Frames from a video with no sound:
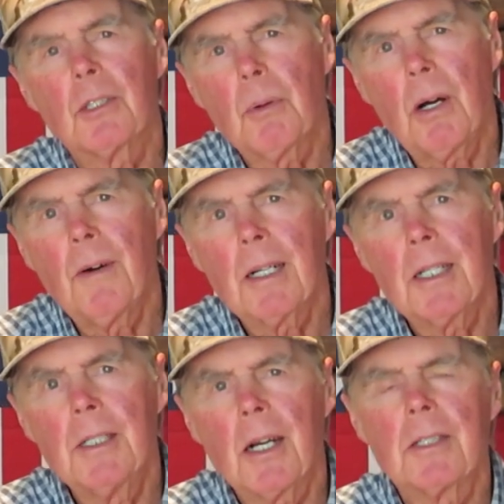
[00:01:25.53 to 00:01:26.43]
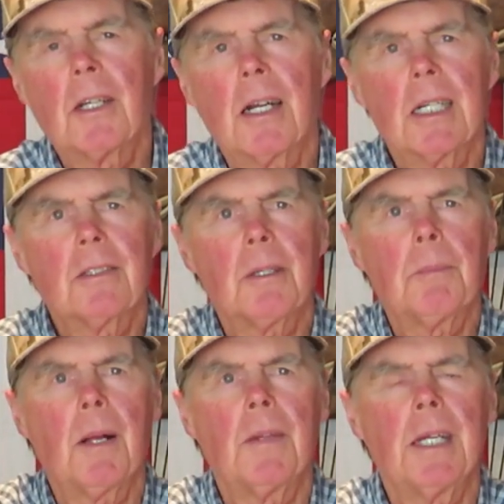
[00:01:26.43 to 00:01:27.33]
1,200-yard targets
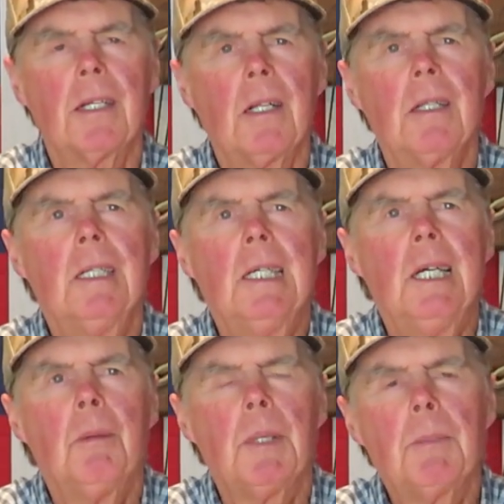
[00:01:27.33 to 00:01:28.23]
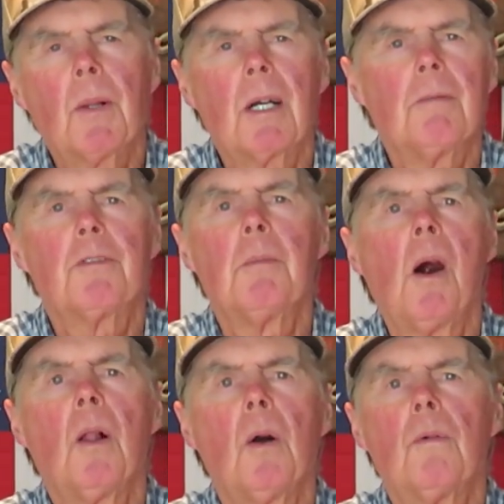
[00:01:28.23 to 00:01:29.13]
up on the hill. People come from
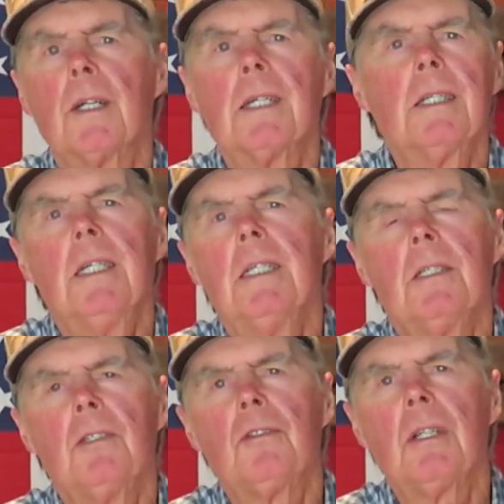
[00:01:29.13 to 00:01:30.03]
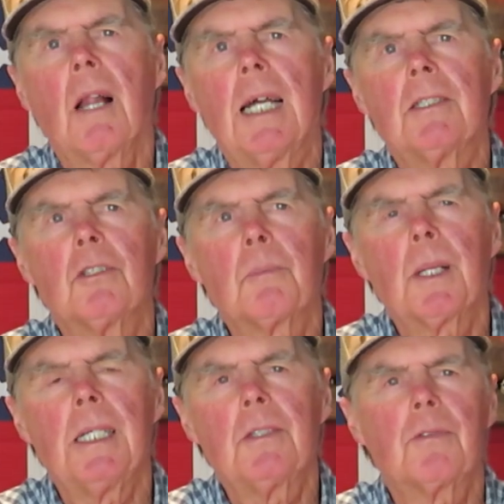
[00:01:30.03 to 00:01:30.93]
all over. You see license
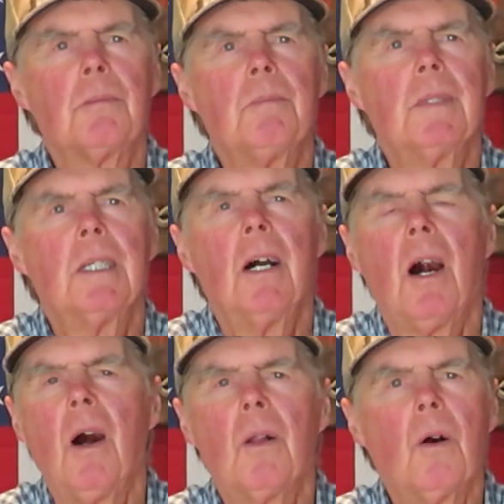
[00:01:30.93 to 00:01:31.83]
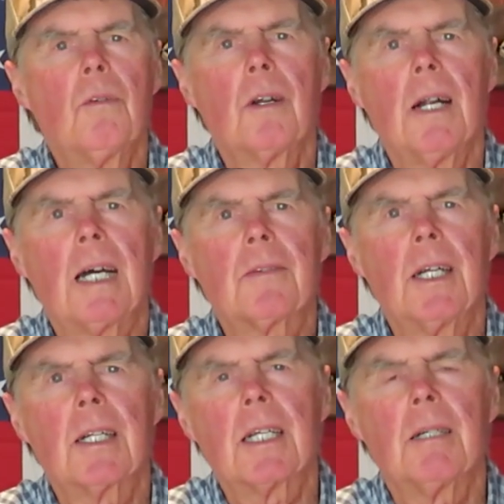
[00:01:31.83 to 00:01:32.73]
plates from all over out
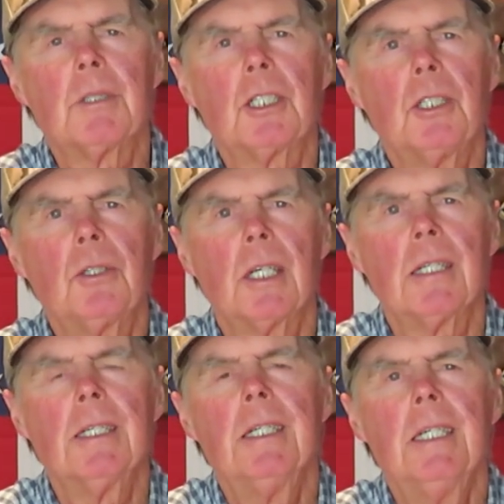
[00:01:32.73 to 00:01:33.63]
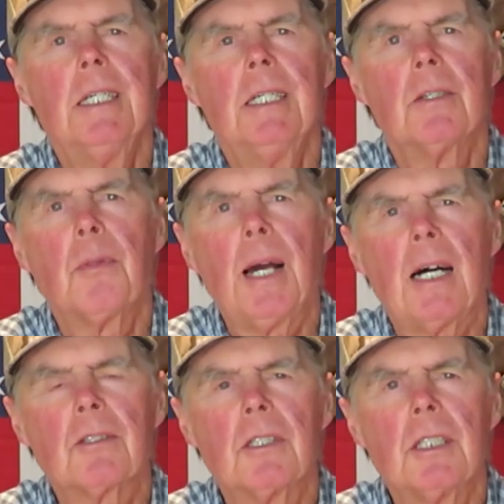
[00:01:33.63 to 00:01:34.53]
there to come to shoot the, the
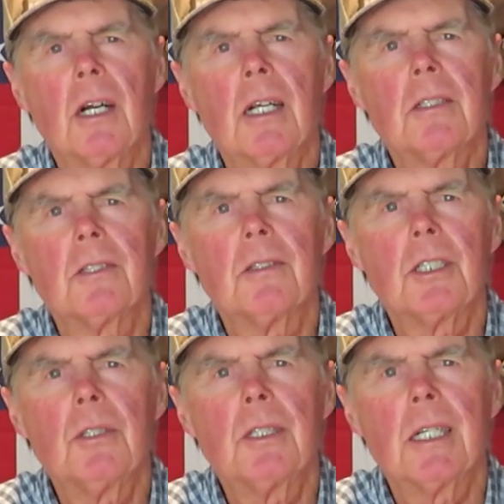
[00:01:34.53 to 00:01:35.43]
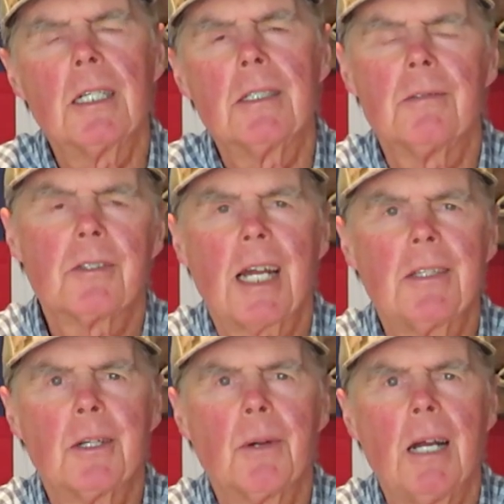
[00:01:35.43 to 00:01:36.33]
1,000 yards and shoot their and
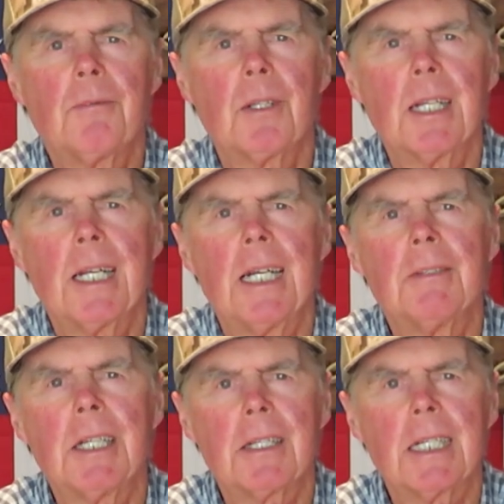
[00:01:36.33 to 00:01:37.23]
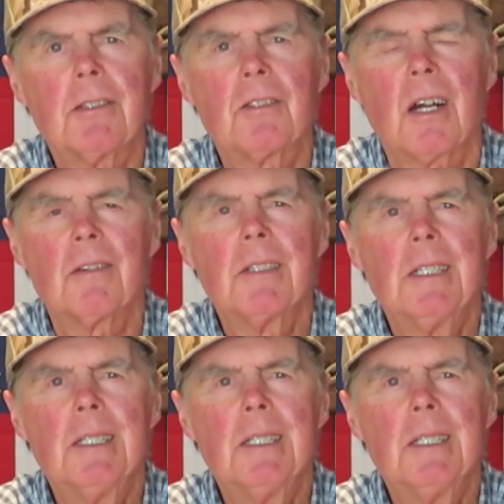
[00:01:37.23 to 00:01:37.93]
sight their rifle in and everything. So,